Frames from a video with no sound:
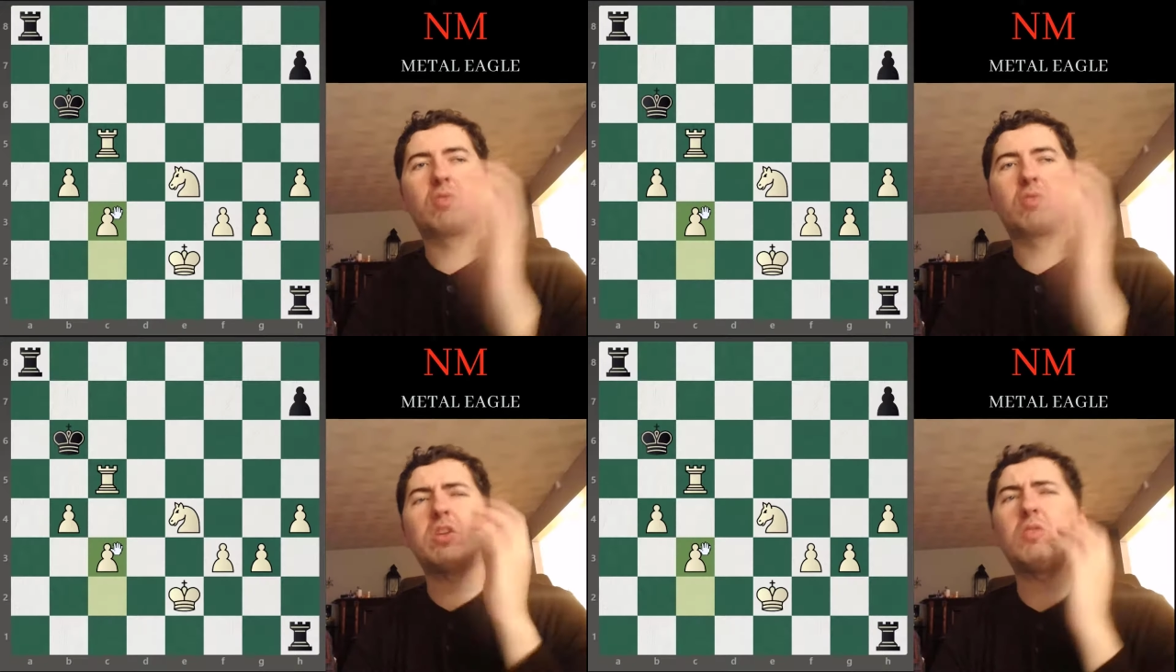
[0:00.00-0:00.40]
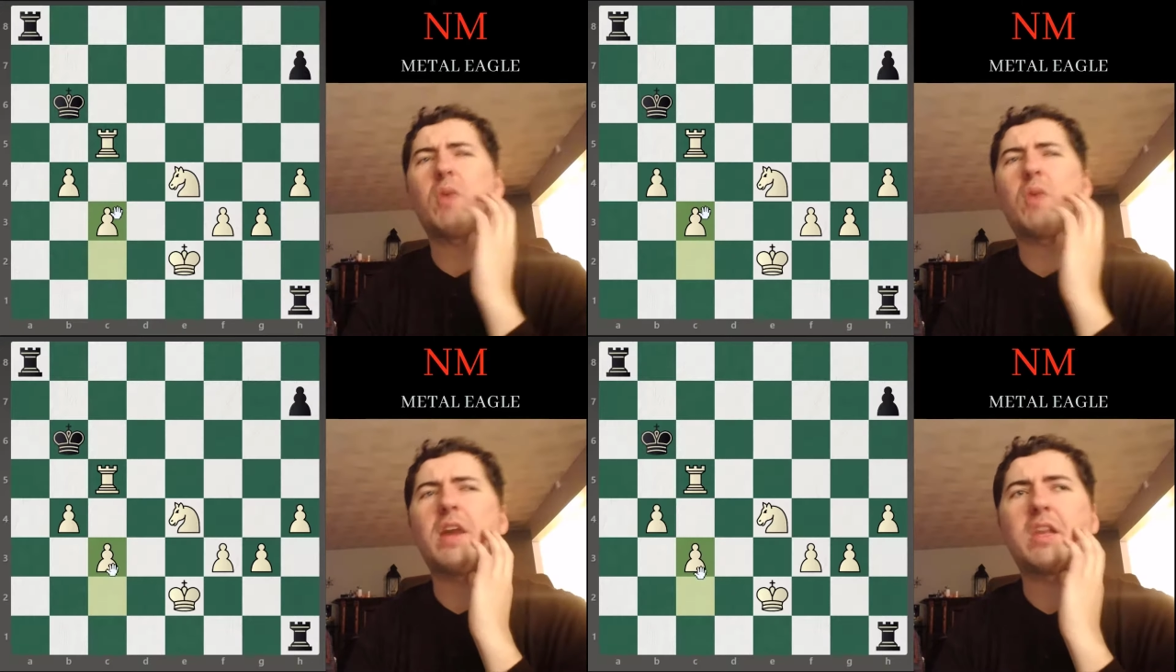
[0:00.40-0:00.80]
and the reason
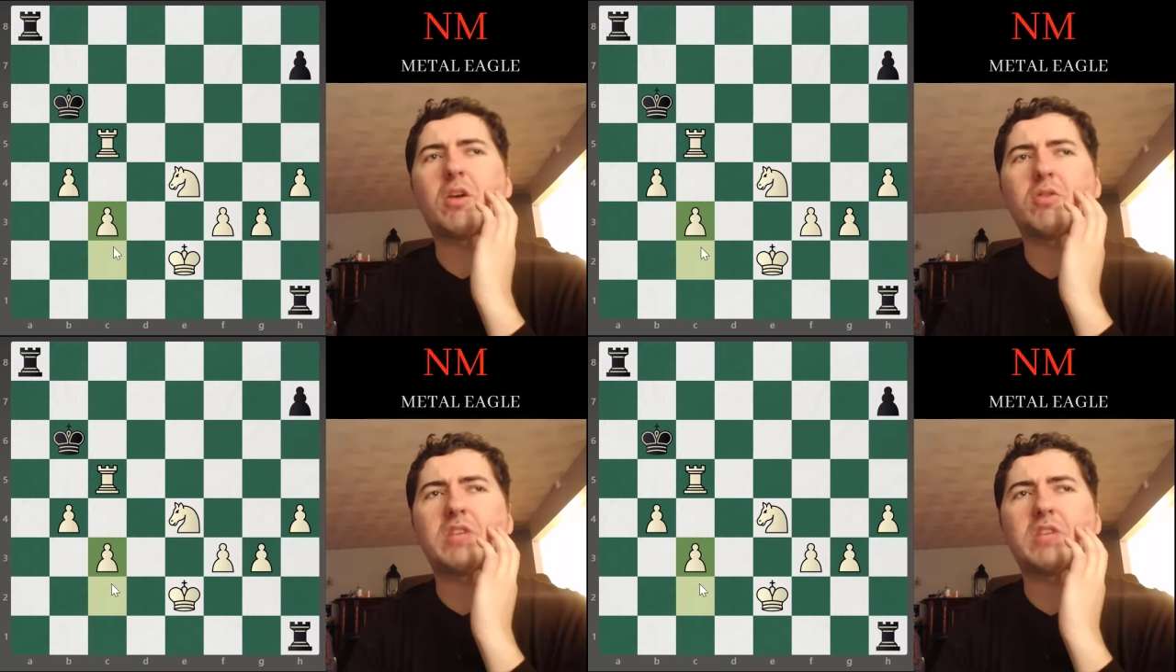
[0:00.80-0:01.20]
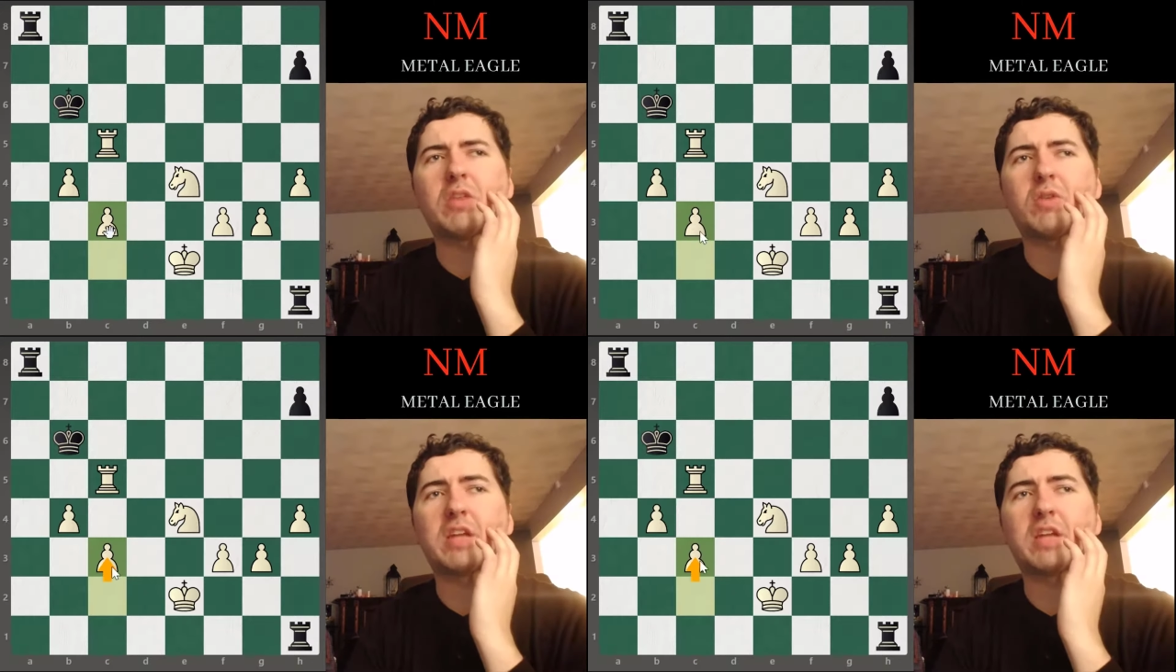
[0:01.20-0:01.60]
why they go
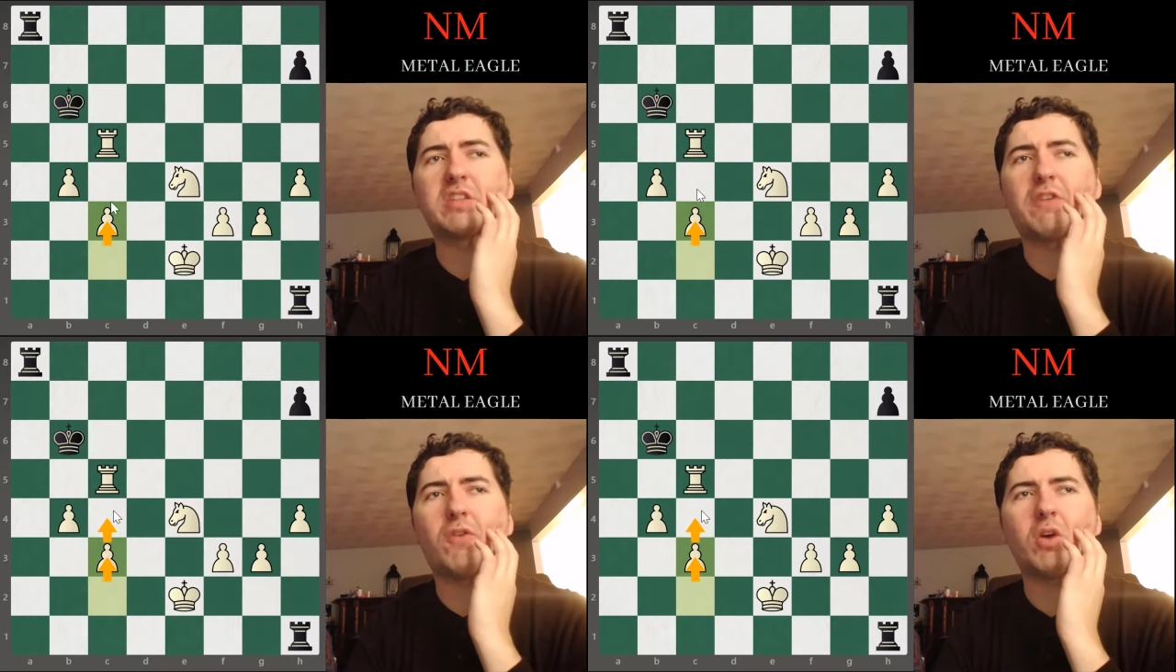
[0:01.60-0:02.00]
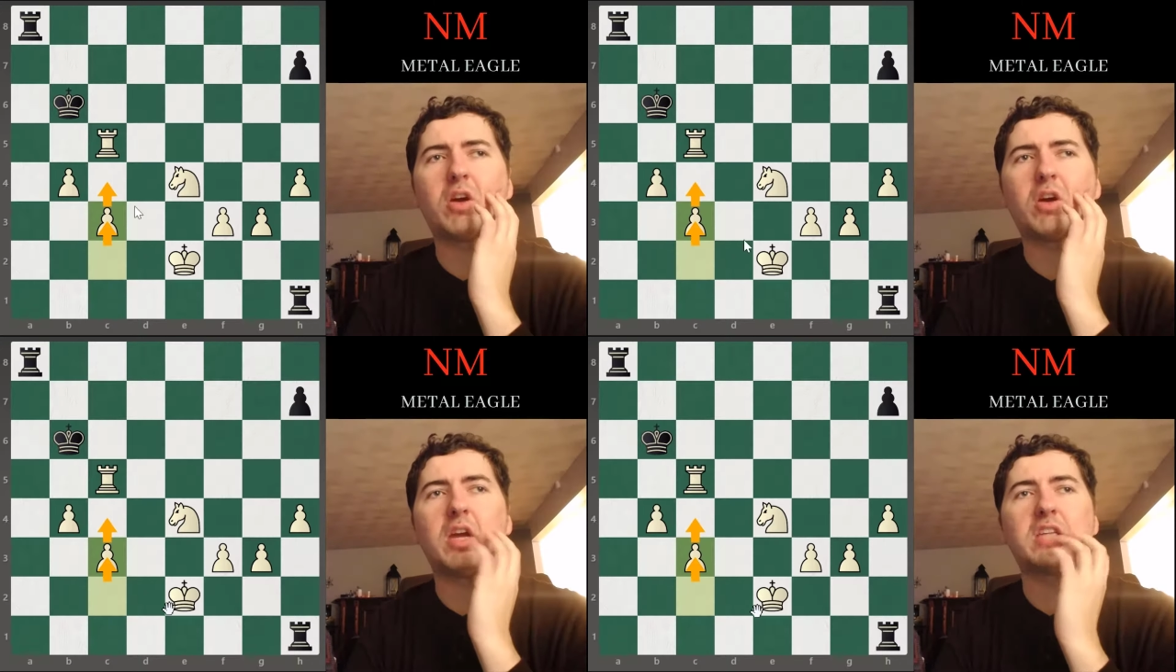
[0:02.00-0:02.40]
c3 not
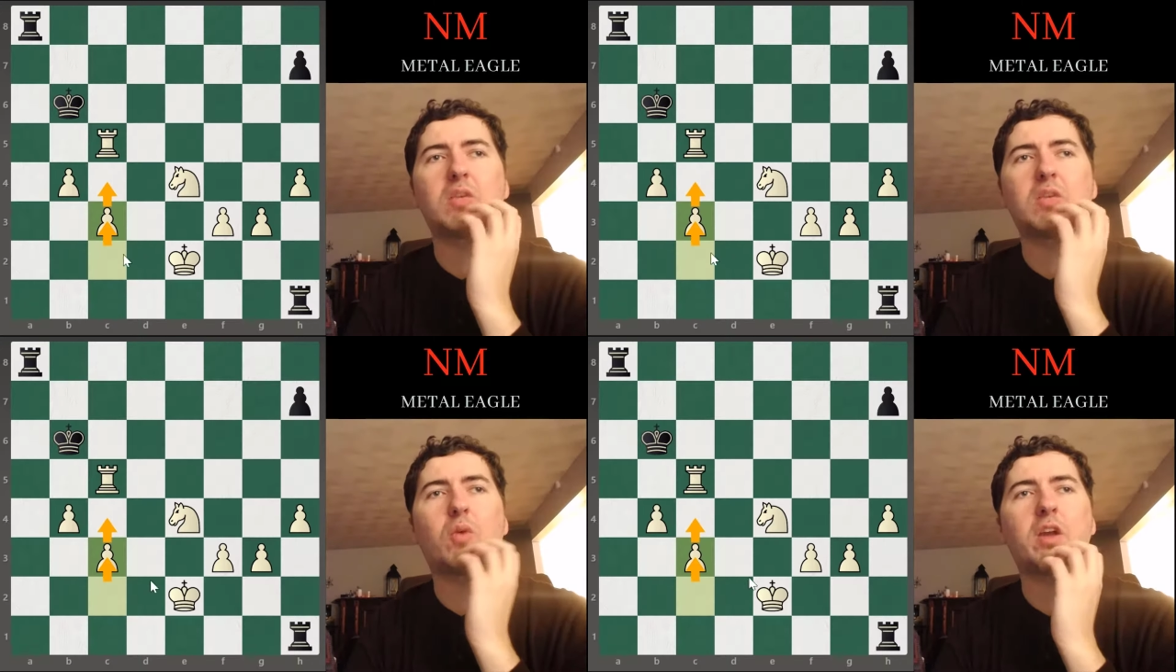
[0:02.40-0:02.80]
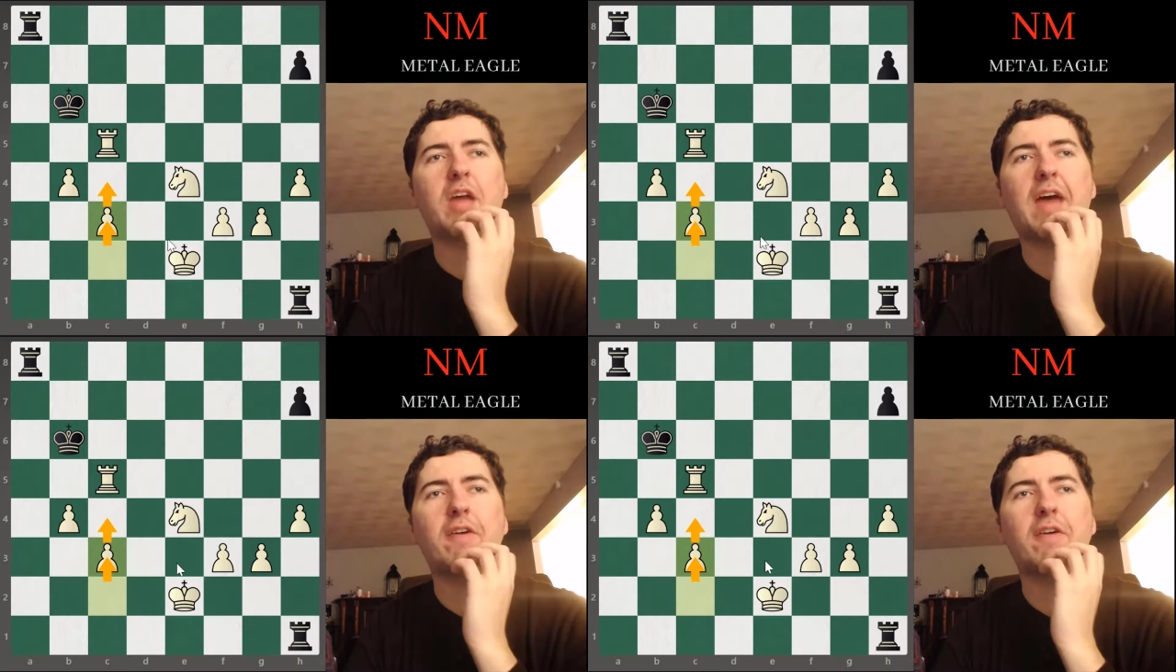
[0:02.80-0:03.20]
c4 is they want to
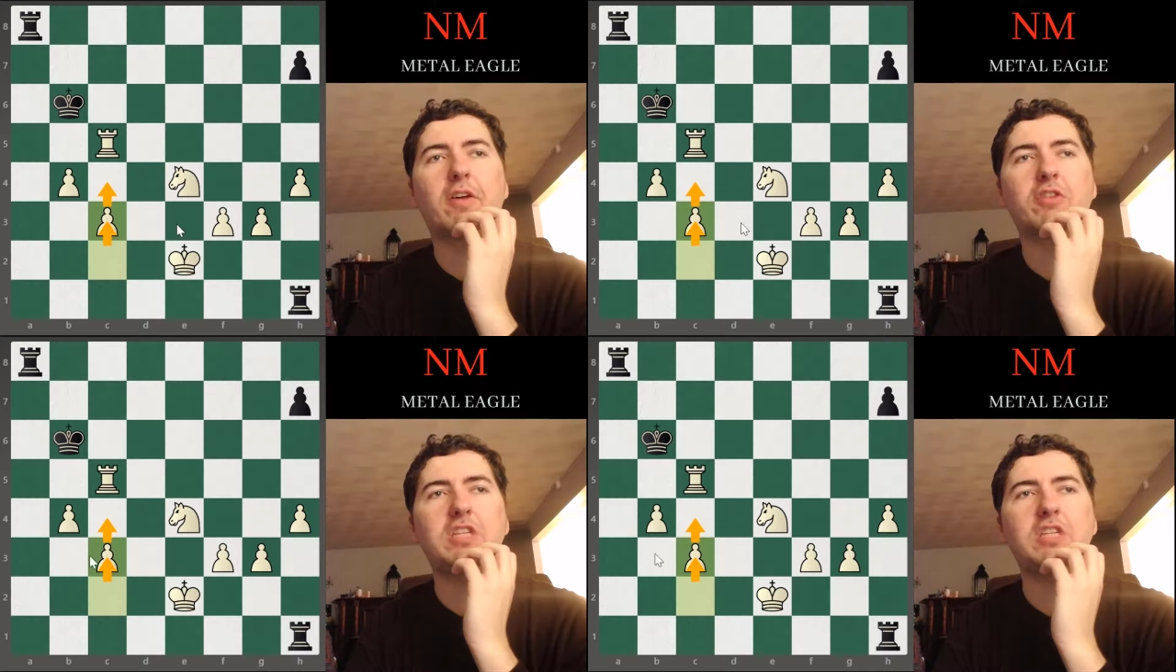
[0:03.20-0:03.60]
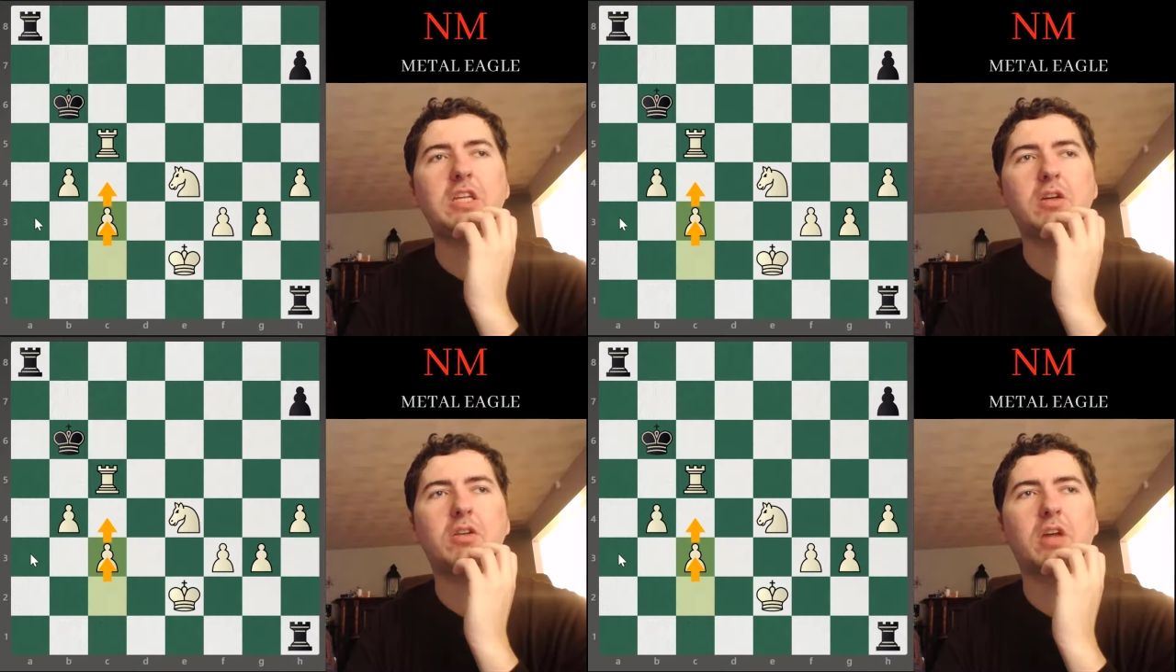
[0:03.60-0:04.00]
have a
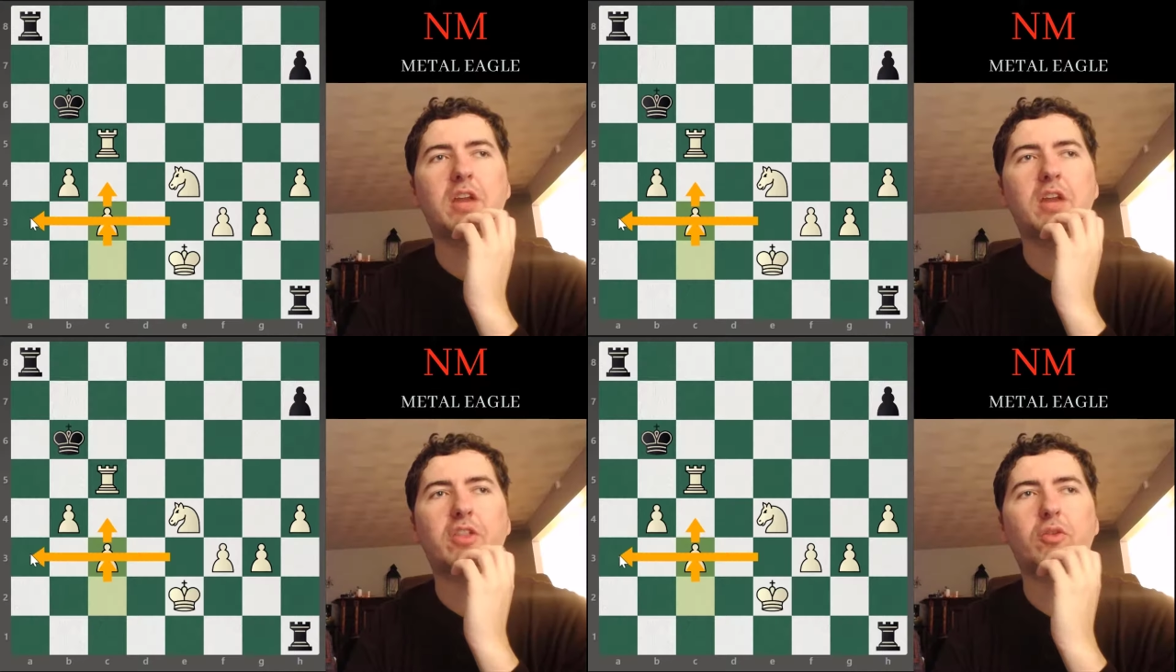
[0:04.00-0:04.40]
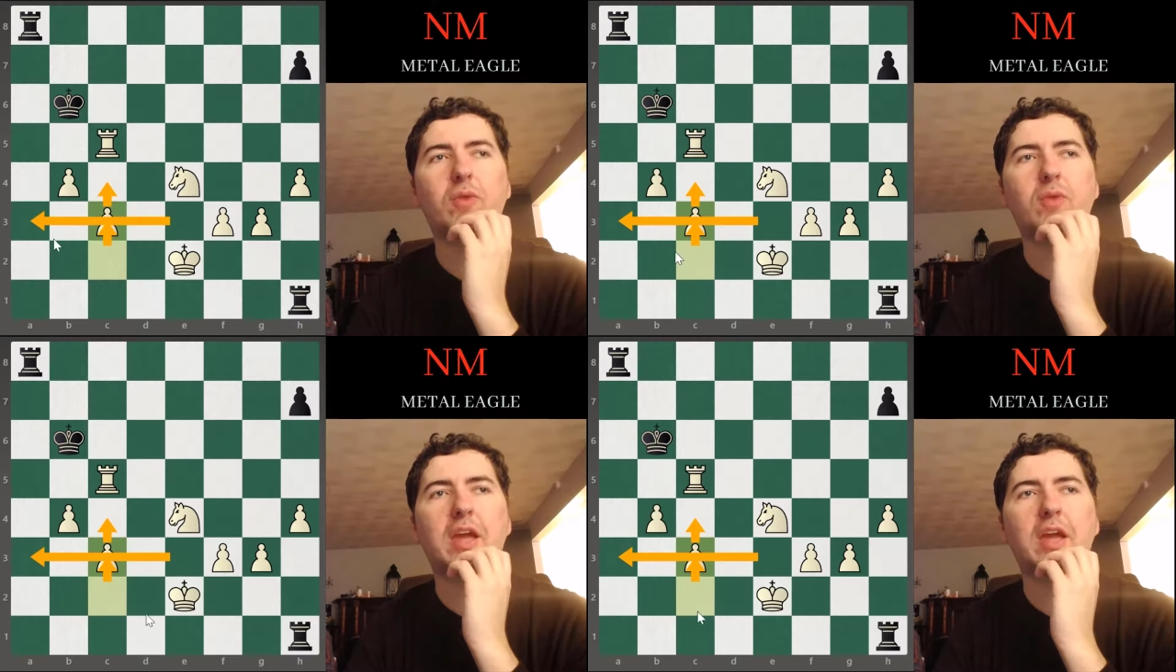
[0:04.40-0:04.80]
shield on the third rank.